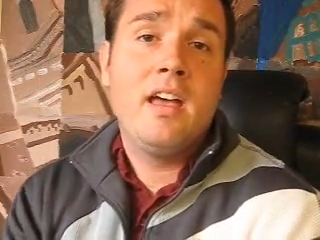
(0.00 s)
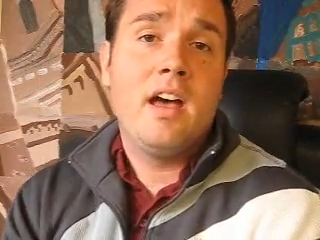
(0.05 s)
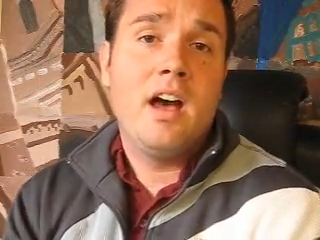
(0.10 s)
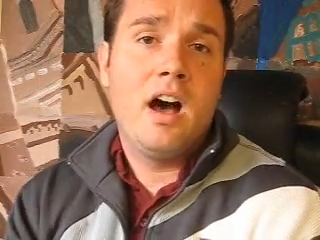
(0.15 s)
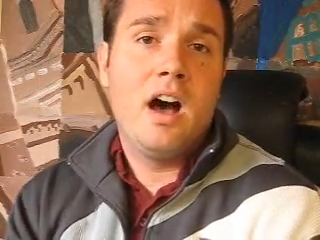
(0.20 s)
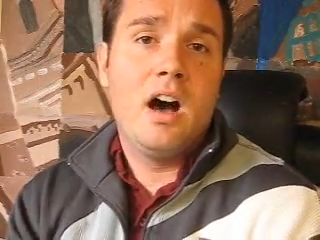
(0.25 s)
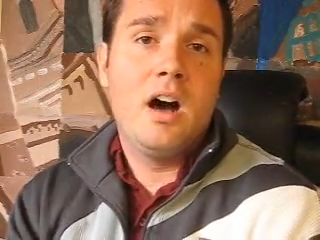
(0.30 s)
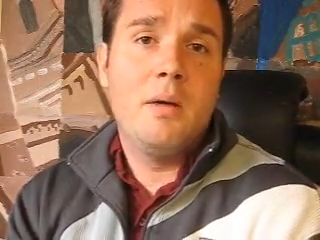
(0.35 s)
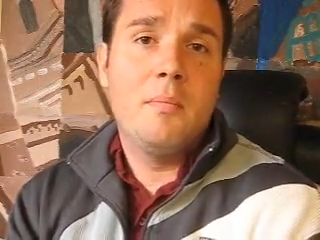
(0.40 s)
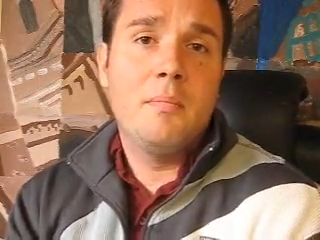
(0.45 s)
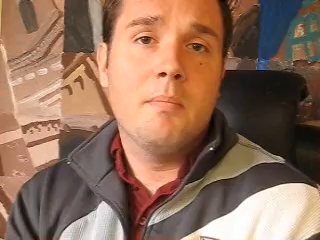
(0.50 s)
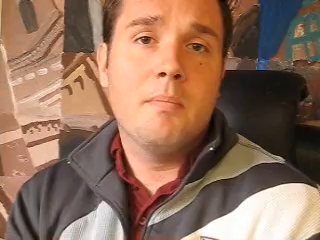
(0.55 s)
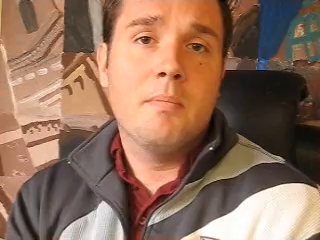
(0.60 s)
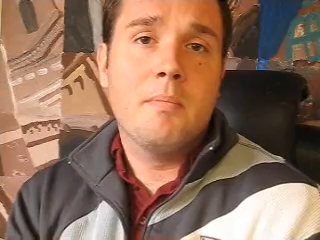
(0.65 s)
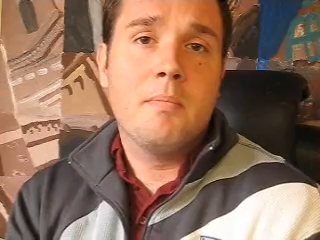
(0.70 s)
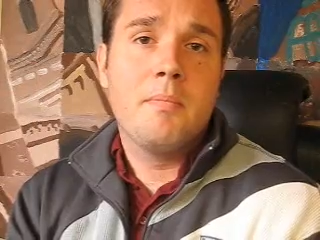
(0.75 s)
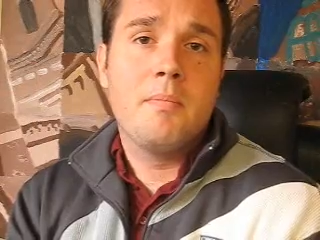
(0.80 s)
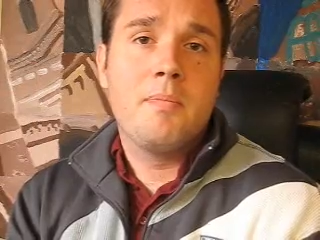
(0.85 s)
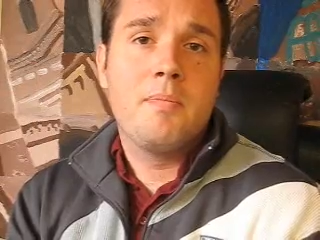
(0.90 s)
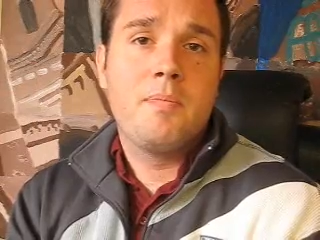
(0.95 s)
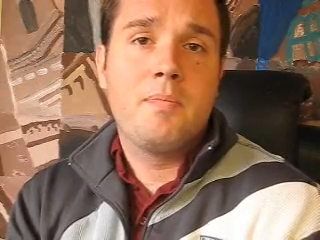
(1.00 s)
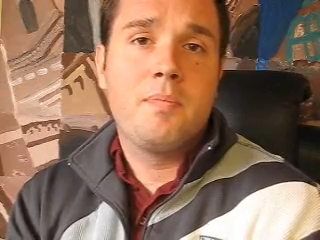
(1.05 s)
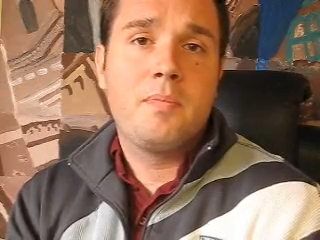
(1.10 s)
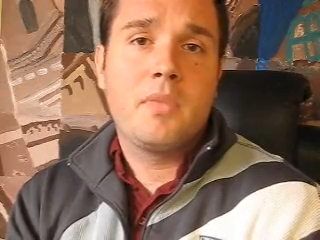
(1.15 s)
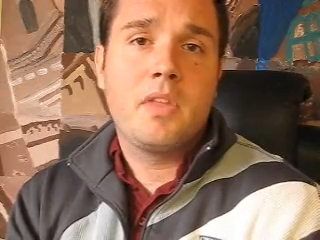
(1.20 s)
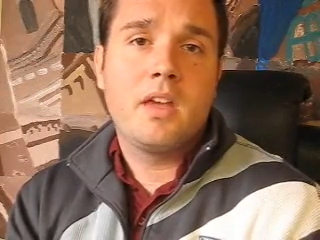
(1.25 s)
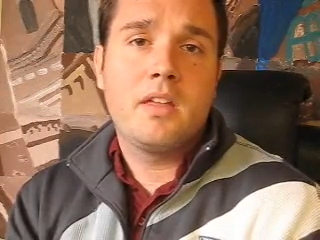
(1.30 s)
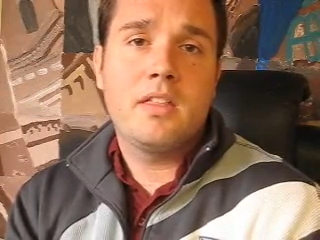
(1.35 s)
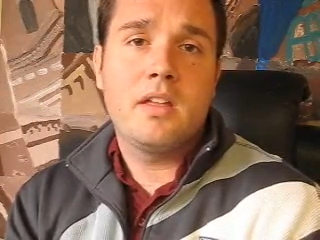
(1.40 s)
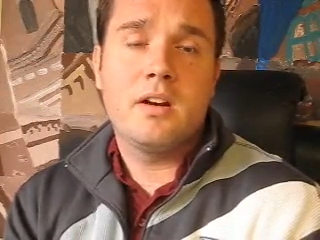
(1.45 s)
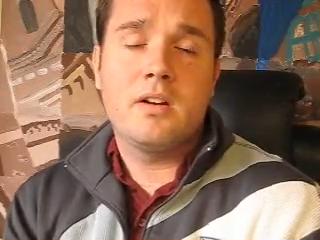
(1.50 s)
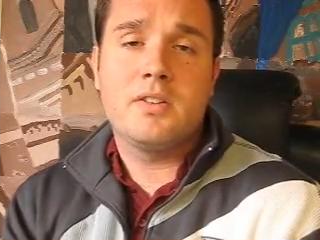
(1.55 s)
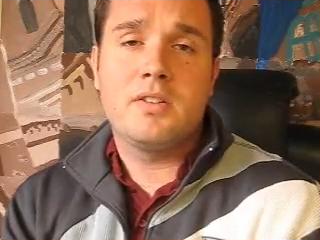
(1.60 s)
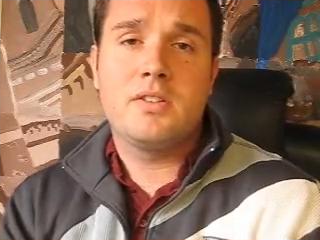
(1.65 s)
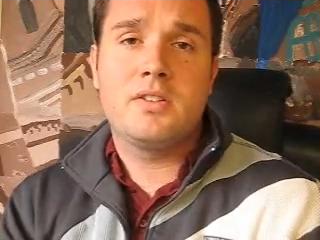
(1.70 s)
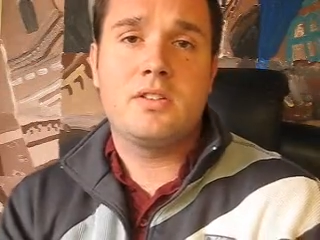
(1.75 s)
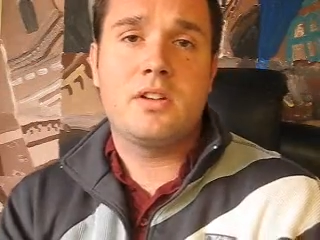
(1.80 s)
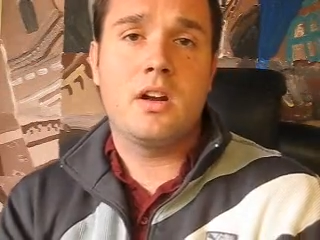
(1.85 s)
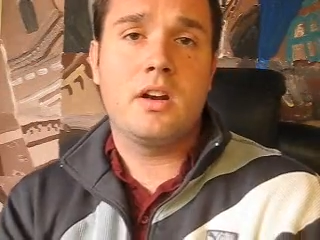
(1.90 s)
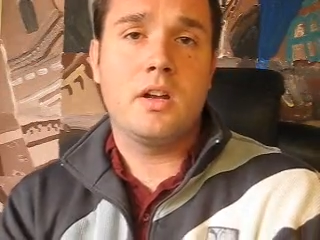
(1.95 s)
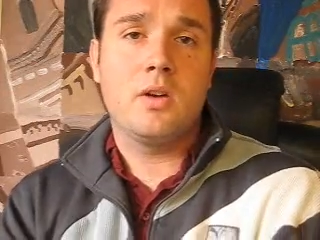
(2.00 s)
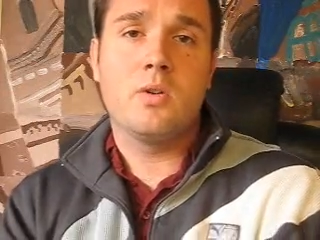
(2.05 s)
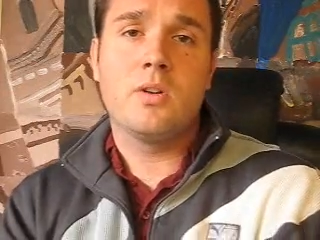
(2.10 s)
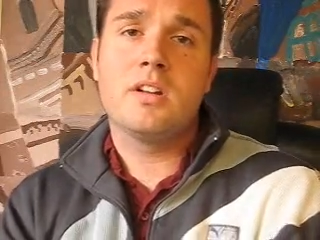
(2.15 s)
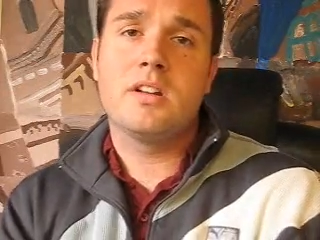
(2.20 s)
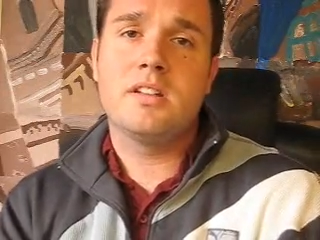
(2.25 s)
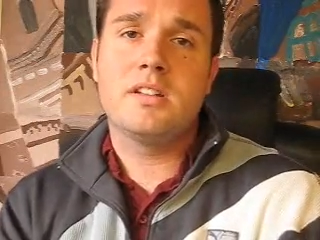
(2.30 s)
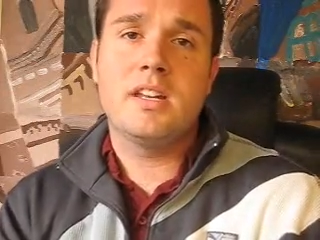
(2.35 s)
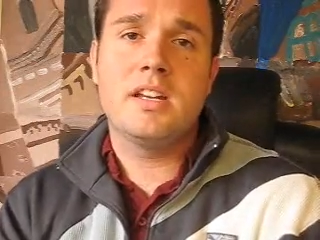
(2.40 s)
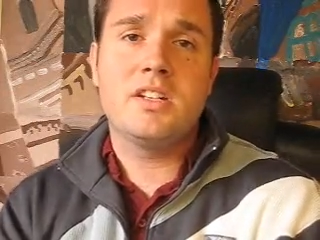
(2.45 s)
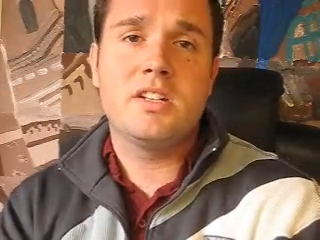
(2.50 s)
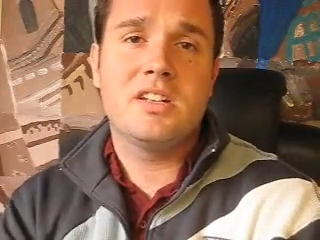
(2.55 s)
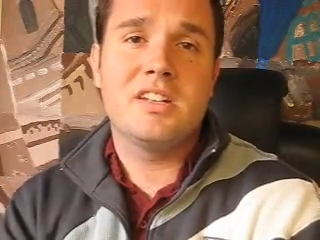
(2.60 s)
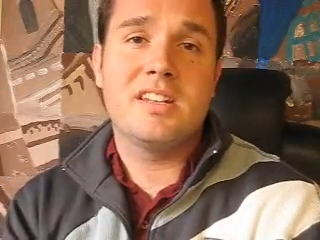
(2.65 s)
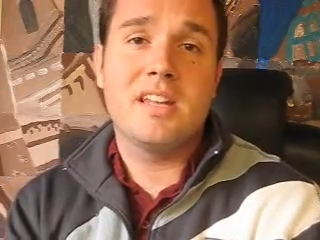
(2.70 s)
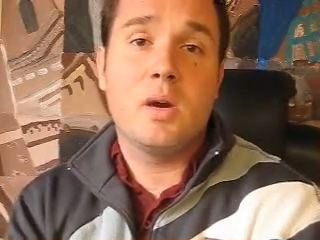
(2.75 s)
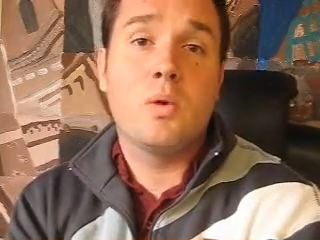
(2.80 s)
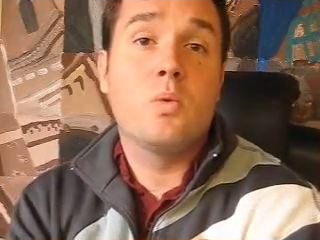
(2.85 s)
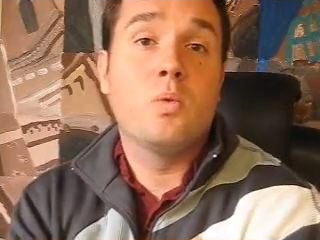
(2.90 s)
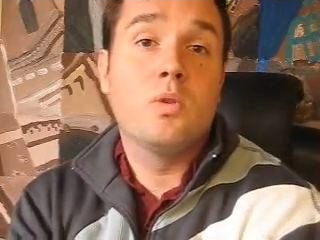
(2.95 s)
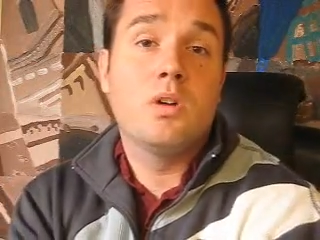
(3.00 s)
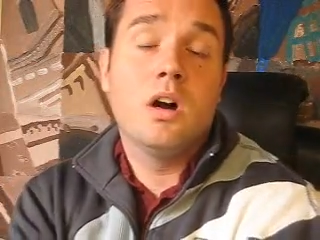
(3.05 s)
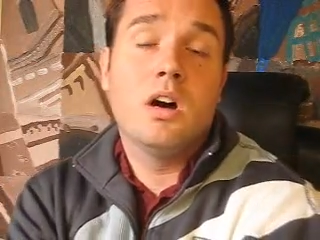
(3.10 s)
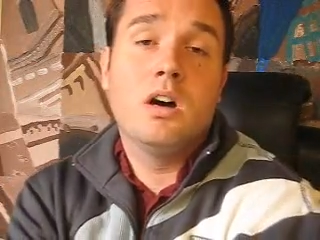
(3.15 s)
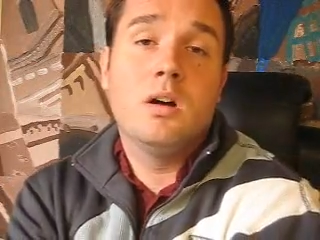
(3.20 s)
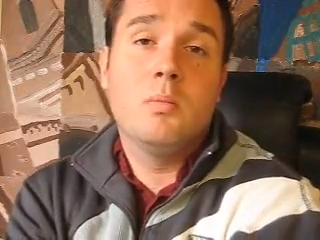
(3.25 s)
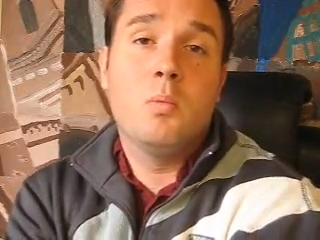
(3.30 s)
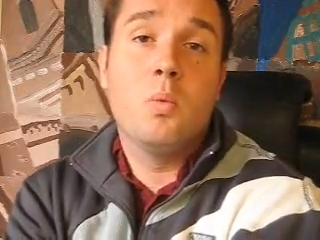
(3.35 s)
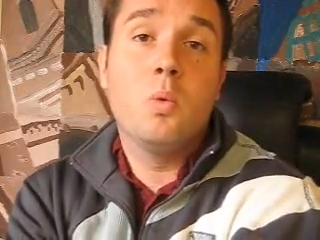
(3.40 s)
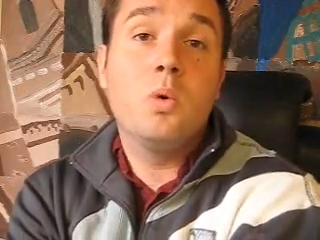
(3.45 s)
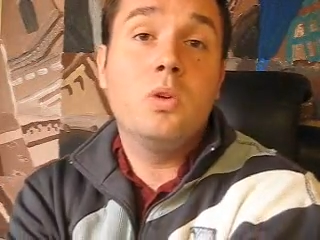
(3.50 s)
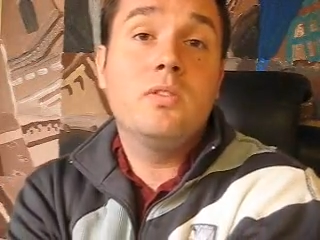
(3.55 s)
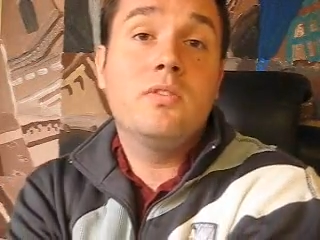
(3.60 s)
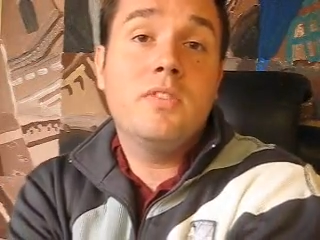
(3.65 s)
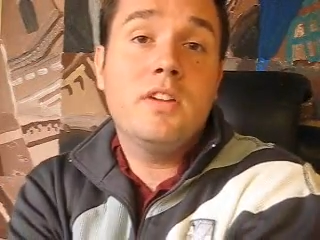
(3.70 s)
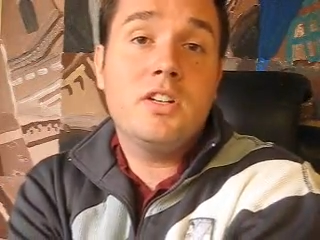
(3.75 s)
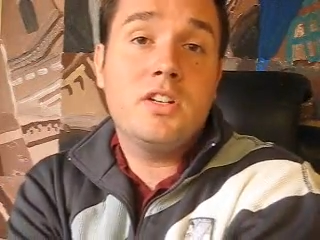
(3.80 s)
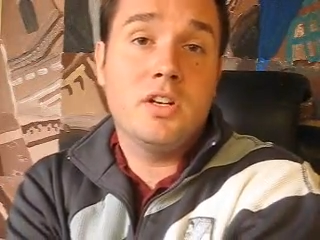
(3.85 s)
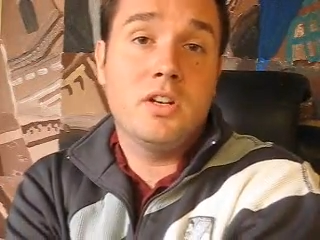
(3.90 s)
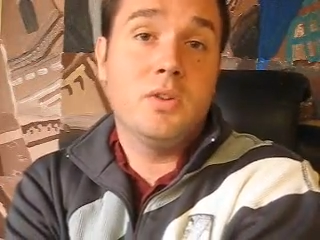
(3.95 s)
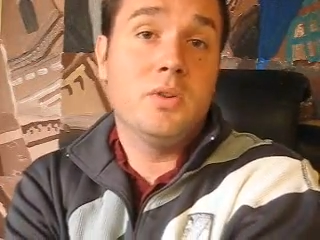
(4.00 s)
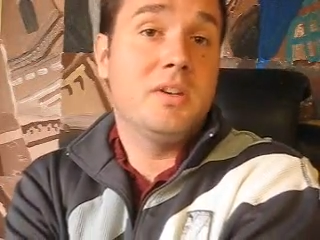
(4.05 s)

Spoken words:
that are starting organizations like World Vision,